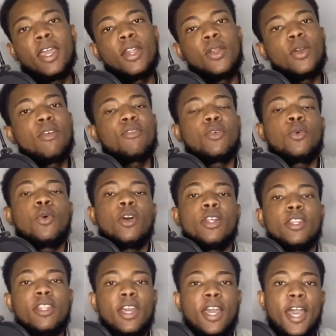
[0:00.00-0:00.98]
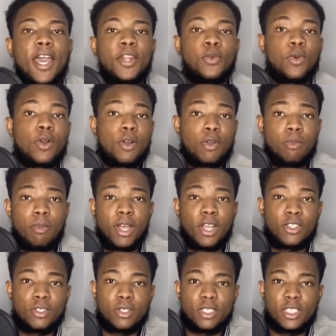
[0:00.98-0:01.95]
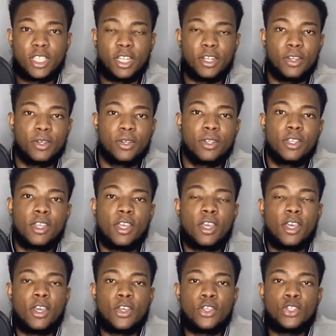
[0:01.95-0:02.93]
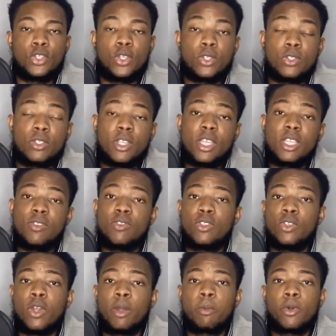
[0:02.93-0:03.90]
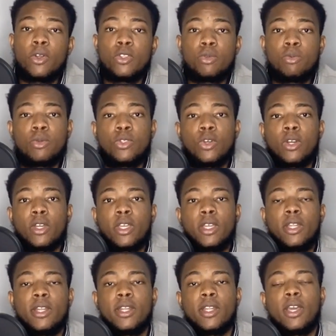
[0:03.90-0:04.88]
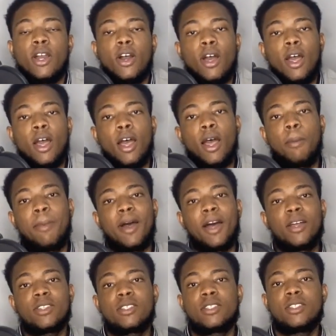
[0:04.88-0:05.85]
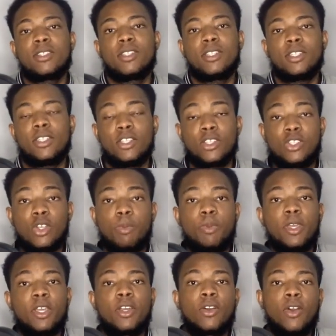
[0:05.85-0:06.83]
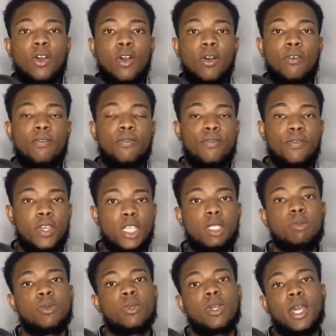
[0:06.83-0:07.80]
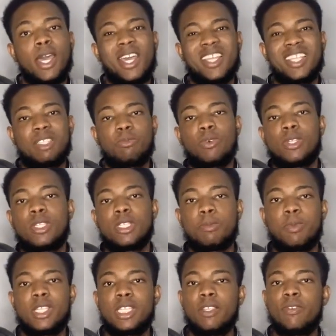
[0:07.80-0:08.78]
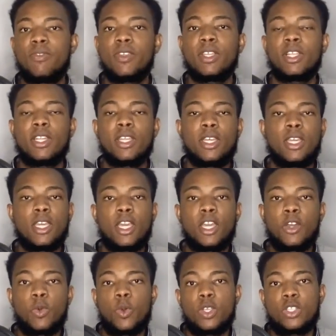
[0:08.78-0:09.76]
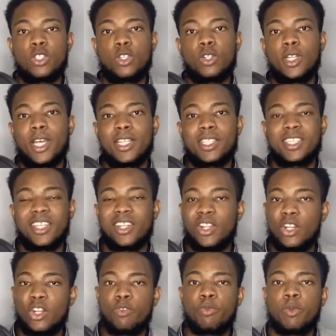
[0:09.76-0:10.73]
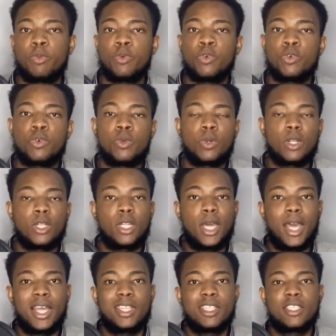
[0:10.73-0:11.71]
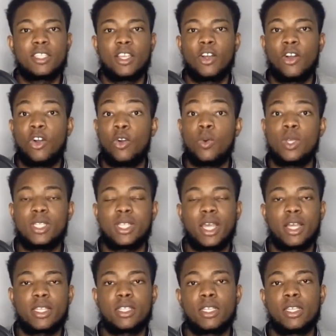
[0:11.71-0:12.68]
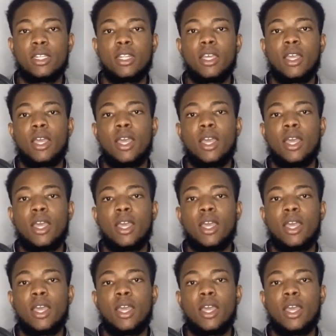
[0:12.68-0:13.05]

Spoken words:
Hello everyone and welcome back to the channel. So in today's video I'm going to be talking about the topic of Facebook ads, but specifically a question that a lot of people who run ads are always asking,